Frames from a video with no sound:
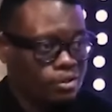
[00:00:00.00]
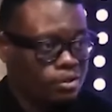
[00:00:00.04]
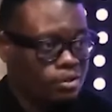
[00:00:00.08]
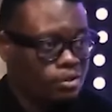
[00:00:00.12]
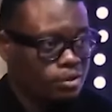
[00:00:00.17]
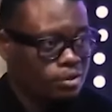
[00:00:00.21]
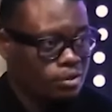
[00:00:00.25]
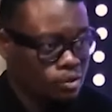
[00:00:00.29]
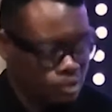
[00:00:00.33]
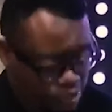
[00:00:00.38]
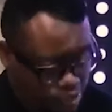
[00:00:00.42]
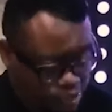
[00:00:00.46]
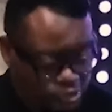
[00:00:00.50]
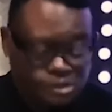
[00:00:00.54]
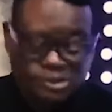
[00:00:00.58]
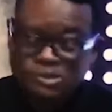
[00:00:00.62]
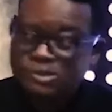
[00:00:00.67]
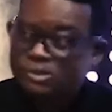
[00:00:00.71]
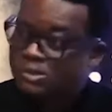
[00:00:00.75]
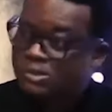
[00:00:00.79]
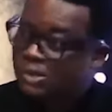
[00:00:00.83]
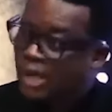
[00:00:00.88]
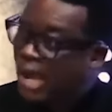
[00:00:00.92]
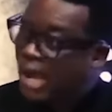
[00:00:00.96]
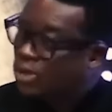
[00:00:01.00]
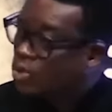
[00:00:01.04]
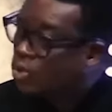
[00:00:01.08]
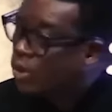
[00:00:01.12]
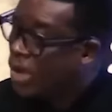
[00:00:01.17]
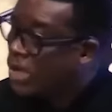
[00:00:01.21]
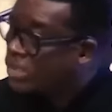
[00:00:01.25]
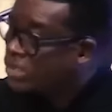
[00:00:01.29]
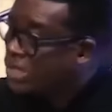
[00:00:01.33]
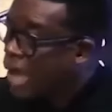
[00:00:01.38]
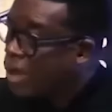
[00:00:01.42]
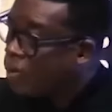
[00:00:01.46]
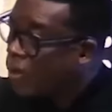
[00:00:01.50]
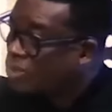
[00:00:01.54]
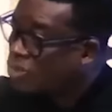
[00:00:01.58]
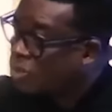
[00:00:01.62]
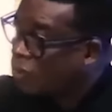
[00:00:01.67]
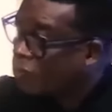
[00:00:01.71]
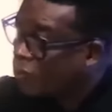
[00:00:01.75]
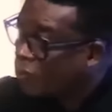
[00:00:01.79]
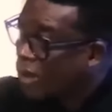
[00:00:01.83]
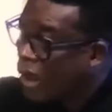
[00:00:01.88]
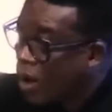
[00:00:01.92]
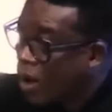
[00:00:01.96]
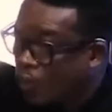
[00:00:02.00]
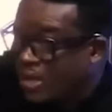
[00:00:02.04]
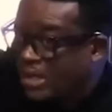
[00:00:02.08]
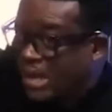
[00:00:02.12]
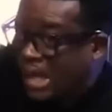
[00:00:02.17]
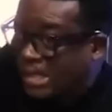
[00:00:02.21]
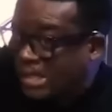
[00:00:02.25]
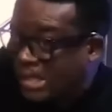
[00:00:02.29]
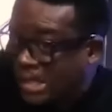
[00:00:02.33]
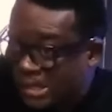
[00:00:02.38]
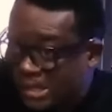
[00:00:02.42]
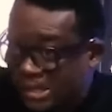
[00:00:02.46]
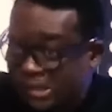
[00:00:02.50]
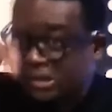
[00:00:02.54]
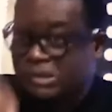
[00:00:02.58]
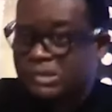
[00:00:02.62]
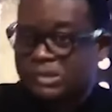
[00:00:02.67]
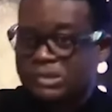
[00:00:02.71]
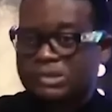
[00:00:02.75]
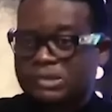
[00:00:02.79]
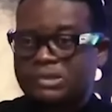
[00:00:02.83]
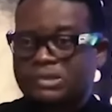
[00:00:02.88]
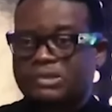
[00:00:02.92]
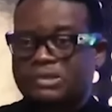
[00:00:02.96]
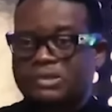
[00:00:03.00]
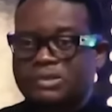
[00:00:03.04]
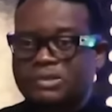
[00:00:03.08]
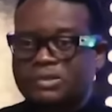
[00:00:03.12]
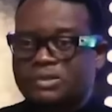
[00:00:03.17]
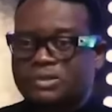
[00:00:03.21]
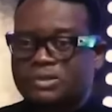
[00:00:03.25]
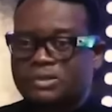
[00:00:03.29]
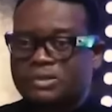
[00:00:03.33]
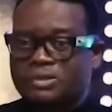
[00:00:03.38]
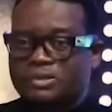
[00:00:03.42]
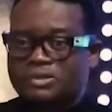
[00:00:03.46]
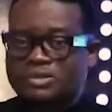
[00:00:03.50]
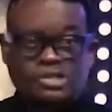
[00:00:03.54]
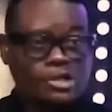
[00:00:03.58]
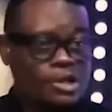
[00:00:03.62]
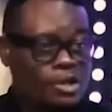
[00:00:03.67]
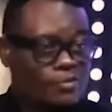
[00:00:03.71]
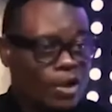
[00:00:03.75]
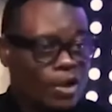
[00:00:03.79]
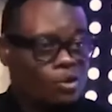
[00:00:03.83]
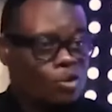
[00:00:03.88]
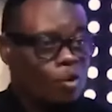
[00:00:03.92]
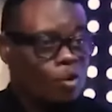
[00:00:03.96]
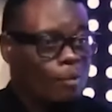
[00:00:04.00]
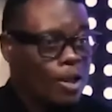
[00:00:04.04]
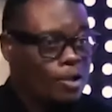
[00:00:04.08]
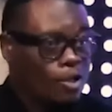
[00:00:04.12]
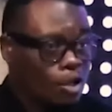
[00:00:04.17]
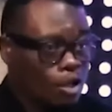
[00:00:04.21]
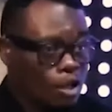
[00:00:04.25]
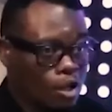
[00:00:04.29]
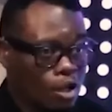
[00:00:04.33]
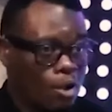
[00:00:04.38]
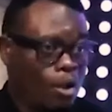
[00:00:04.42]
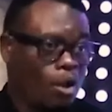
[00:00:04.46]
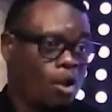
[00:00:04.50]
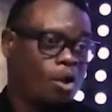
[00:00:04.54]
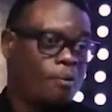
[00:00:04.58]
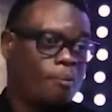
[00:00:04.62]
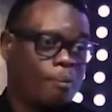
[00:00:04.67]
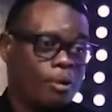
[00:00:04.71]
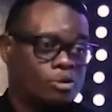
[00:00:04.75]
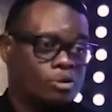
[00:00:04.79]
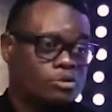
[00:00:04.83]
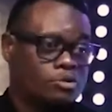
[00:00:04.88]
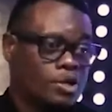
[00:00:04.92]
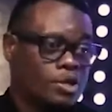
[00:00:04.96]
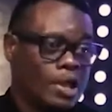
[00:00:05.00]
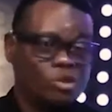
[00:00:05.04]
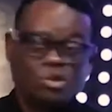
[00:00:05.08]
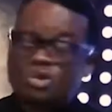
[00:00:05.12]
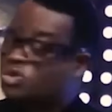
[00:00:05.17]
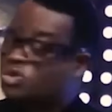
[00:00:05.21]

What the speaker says: Yes, I do 8 hours of prayer with that thing. Delivered all my reports. I used to